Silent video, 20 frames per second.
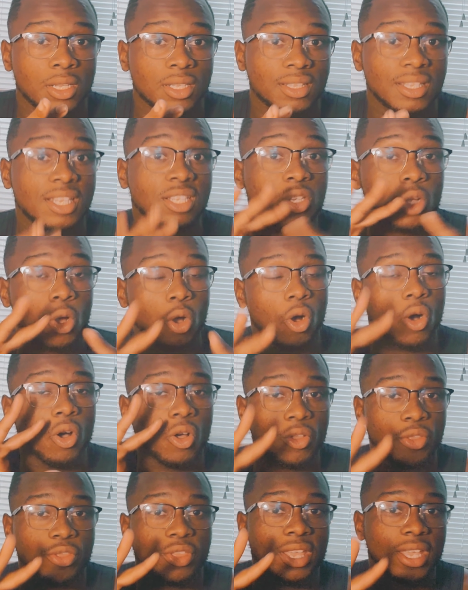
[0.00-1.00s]
these are all
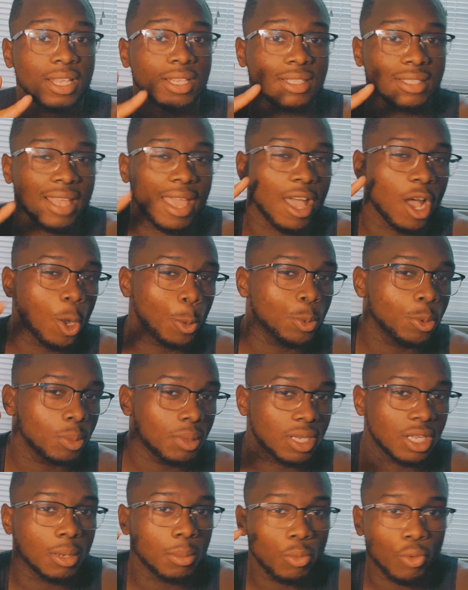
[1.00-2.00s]
things that help you
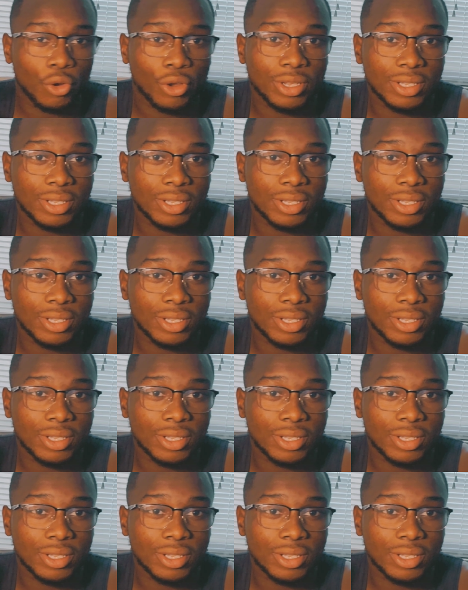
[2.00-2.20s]
become more